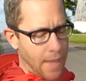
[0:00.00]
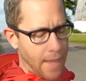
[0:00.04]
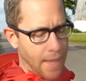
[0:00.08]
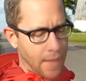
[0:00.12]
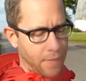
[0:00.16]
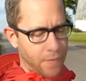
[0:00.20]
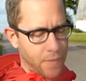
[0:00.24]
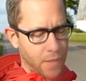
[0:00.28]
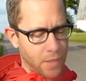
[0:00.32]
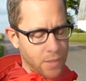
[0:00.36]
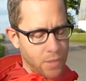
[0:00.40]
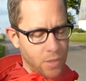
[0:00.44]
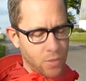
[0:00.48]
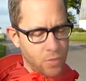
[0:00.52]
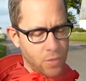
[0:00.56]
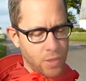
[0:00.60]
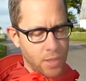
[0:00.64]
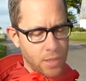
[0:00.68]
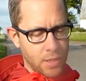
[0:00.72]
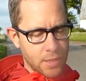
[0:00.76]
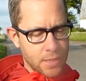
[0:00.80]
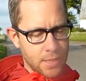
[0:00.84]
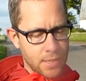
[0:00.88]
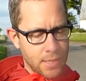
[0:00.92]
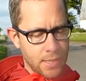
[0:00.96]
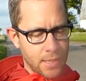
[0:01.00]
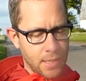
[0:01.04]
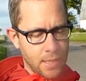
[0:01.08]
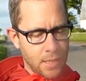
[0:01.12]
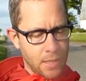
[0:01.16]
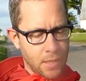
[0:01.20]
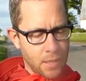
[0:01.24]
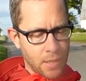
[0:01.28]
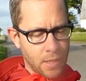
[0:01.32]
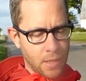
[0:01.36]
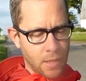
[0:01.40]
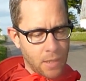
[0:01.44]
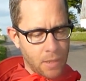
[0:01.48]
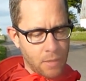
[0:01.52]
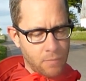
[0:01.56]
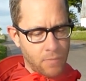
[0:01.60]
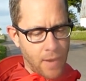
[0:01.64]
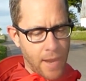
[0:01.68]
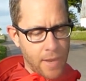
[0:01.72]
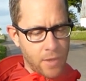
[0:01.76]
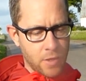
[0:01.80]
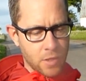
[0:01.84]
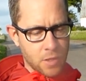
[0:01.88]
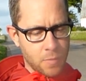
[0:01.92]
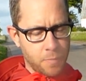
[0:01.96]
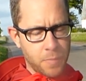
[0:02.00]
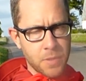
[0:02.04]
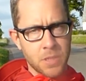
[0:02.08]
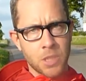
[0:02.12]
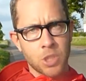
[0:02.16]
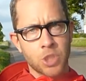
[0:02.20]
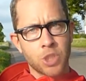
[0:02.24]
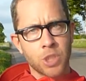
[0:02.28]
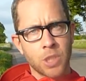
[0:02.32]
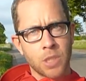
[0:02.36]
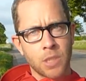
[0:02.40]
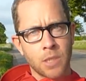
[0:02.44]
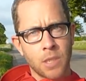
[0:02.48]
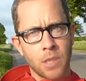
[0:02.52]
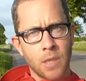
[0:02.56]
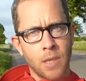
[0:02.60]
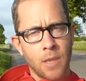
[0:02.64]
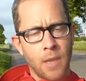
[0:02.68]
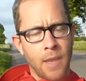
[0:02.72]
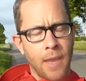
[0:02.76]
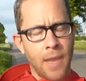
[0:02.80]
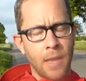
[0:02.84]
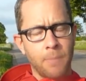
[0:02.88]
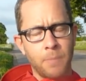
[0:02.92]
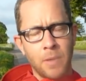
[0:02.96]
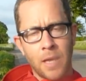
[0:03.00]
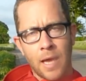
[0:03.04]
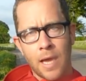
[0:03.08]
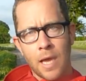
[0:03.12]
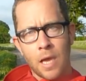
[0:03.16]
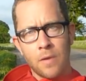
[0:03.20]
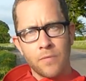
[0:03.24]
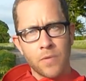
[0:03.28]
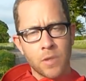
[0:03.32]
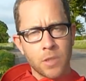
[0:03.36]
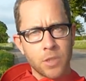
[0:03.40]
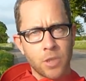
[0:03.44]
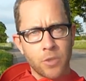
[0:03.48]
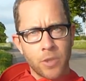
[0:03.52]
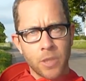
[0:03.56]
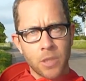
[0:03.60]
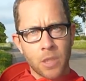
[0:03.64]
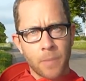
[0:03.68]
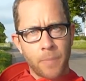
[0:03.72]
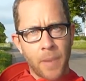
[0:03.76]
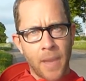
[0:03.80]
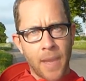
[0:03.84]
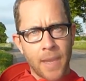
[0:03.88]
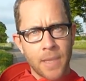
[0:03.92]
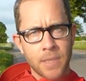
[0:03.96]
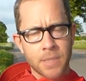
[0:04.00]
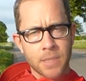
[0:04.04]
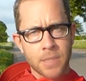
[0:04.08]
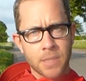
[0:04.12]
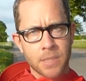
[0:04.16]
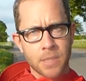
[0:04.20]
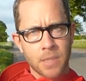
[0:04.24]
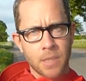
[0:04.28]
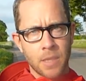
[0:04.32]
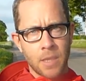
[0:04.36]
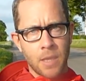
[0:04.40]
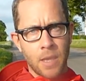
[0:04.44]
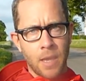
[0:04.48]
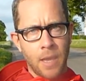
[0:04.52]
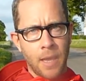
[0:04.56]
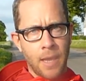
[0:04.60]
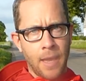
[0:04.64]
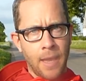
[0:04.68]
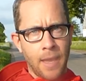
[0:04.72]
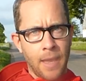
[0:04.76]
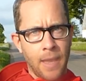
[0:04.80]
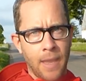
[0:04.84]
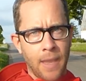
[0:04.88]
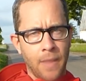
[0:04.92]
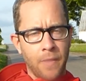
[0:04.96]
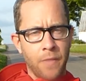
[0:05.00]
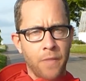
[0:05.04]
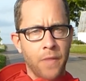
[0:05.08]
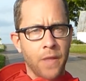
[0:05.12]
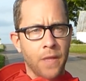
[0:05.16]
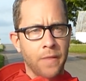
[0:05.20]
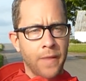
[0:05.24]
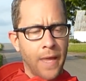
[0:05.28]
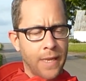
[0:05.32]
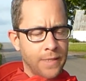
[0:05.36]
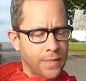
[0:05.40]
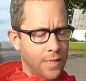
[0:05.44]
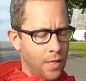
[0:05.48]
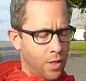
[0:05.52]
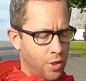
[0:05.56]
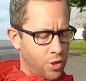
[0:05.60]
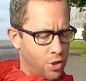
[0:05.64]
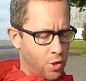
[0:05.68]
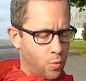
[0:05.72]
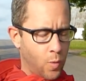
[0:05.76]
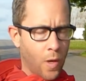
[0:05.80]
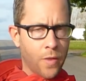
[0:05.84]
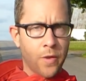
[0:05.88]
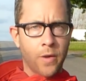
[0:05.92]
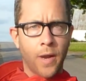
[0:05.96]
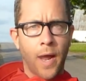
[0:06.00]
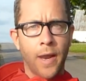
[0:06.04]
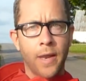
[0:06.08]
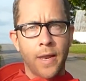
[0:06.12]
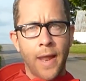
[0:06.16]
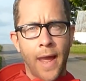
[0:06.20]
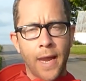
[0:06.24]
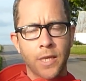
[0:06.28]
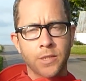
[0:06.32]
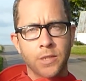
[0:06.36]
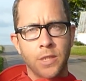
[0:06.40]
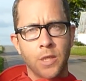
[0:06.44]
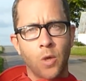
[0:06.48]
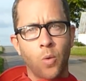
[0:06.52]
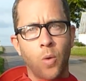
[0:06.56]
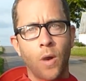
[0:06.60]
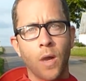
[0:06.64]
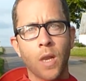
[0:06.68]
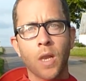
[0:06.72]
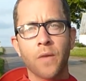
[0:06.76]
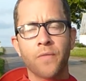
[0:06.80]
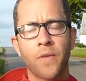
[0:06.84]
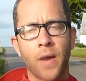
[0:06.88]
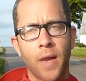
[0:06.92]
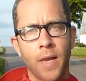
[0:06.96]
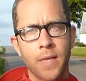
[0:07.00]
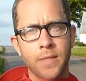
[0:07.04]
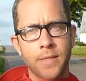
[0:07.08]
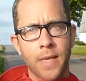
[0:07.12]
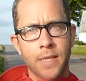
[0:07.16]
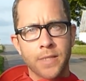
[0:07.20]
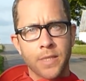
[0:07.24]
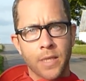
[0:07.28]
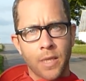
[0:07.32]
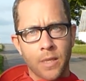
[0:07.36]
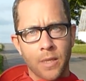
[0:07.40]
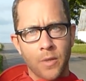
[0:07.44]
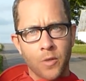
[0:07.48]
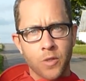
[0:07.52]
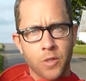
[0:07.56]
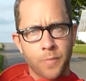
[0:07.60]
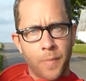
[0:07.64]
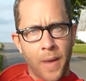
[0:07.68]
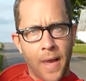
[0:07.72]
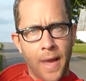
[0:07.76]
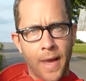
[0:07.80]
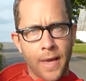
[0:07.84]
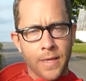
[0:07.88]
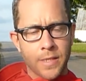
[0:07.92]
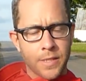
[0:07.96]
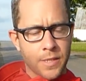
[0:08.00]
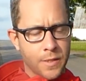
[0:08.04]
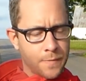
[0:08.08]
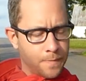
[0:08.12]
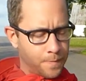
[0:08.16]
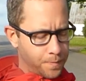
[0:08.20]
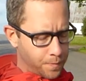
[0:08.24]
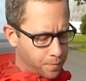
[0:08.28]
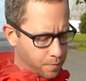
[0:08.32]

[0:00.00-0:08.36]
And then you need to see the rider's position and behavior during the pass. And then that tells you whether or not it actually qualifies as a close pass.